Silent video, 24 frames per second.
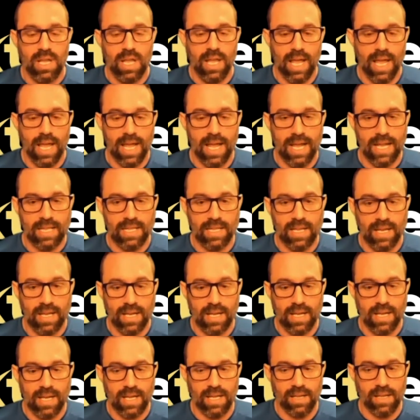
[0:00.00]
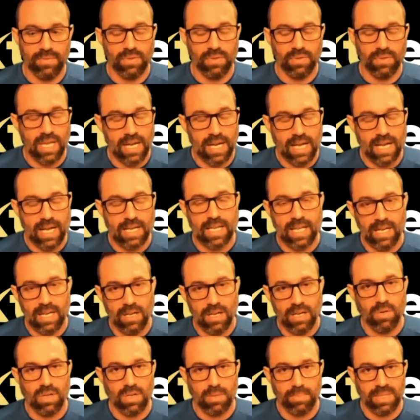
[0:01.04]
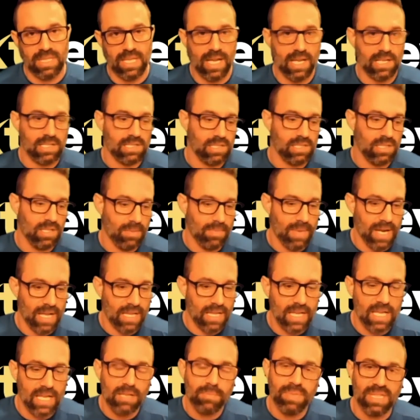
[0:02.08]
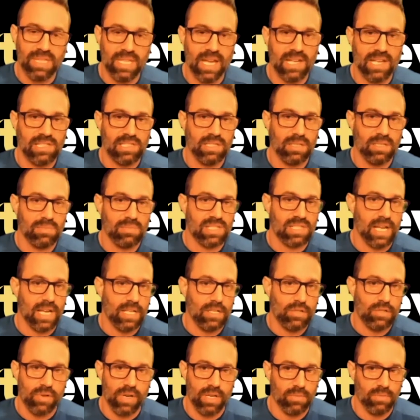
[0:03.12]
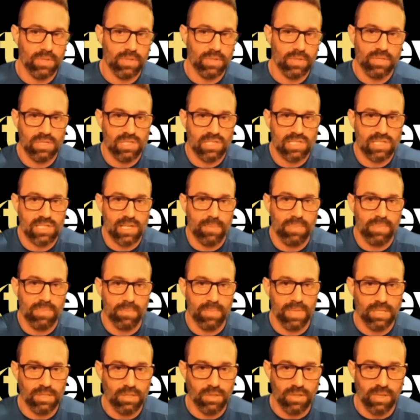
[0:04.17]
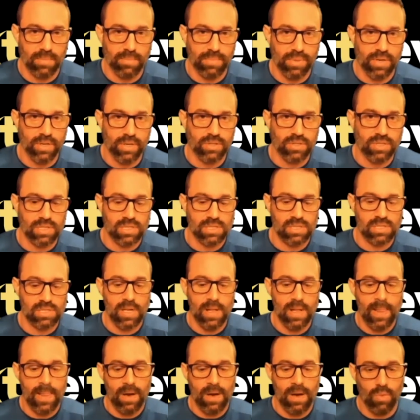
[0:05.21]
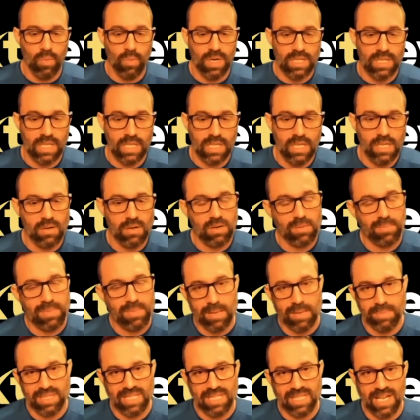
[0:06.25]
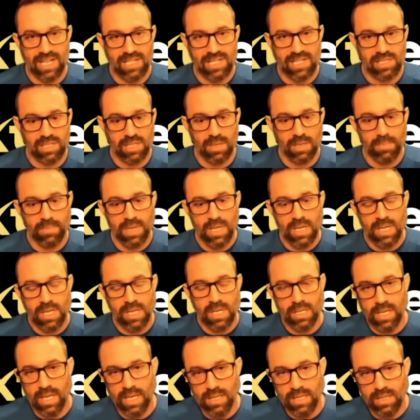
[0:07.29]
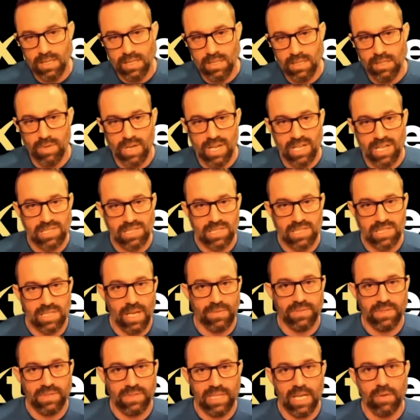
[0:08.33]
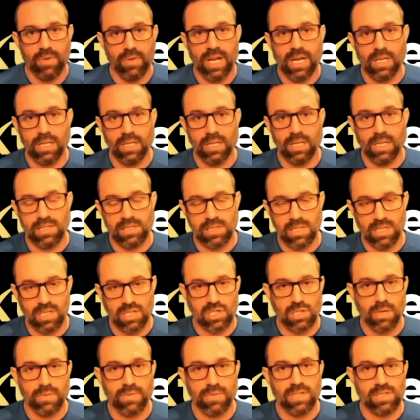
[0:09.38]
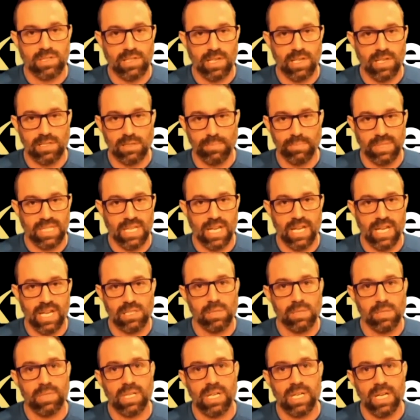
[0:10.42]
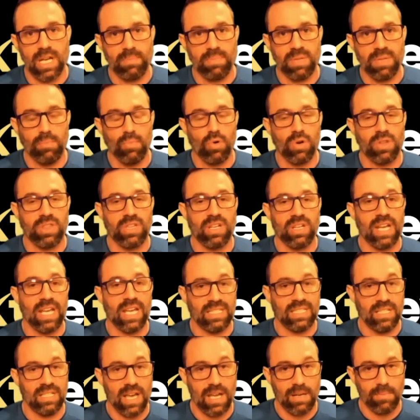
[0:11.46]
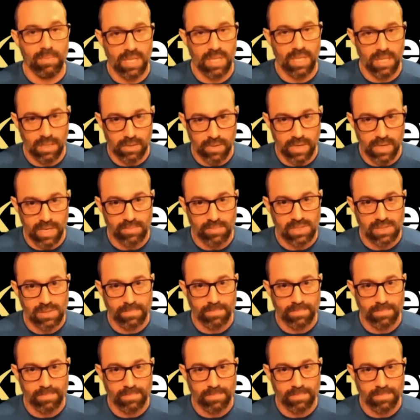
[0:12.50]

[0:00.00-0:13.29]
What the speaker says: And if you cannot get in all your potassium, I like potassium citrate, which is a supplement you can purchase. One key note about potassium, in the US, the FDA regulates that a serving size of potassium cannot be more than 99 milligrams.